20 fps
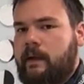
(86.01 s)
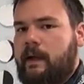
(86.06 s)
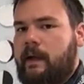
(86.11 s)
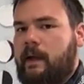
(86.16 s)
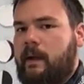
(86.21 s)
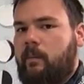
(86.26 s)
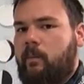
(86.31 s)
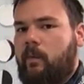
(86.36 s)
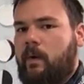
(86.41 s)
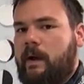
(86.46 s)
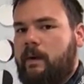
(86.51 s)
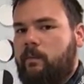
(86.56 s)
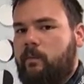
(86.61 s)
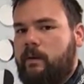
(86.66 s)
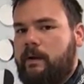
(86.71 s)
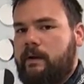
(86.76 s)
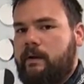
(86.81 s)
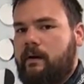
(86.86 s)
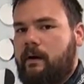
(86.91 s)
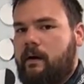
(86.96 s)
And when
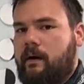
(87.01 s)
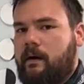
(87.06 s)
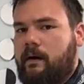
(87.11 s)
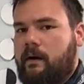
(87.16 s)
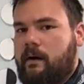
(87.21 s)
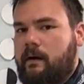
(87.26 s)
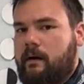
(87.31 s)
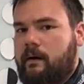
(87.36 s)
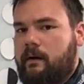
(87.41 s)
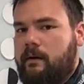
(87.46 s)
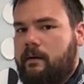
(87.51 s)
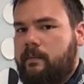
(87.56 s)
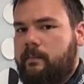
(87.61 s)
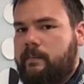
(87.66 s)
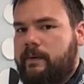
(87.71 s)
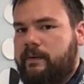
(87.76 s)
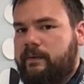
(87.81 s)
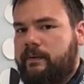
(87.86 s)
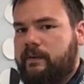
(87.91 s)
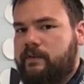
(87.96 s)
we are
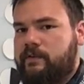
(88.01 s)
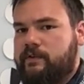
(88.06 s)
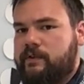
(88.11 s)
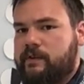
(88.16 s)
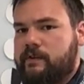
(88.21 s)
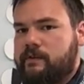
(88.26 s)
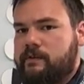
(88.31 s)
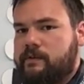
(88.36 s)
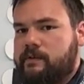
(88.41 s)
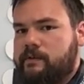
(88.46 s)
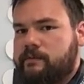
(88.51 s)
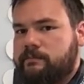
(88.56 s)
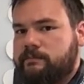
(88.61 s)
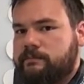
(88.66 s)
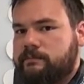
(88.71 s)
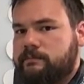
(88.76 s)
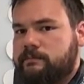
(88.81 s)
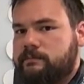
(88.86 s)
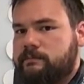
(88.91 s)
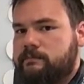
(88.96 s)
positioned
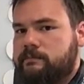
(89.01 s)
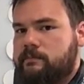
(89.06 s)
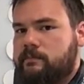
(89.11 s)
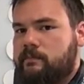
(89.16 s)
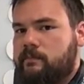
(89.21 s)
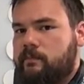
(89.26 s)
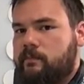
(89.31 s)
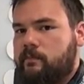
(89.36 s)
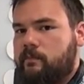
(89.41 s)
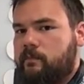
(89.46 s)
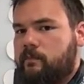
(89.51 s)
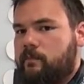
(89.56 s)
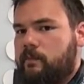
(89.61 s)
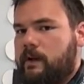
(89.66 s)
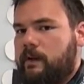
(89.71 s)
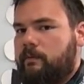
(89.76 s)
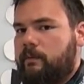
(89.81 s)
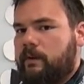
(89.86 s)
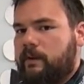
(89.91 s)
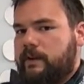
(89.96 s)

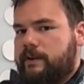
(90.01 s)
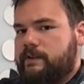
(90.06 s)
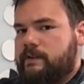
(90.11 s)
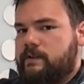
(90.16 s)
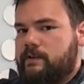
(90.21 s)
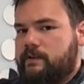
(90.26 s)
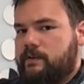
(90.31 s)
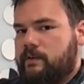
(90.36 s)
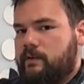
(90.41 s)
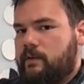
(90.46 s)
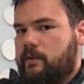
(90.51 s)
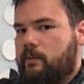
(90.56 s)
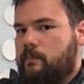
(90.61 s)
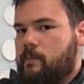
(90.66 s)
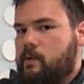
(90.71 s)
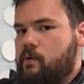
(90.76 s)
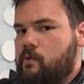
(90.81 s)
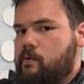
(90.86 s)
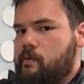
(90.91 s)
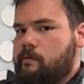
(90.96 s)
in relation to the
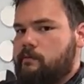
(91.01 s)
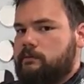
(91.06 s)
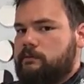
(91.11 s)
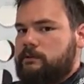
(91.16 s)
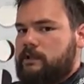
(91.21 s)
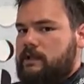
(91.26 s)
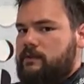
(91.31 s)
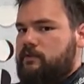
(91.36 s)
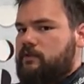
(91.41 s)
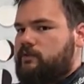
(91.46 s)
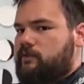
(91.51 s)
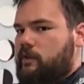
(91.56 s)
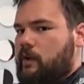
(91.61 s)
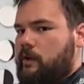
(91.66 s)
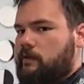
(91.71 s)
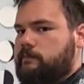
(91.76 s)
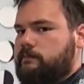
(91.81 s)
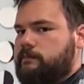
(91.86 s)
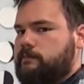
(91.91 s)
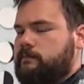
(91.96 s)
moon and the
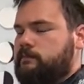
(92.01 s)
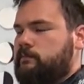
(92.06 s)
sun,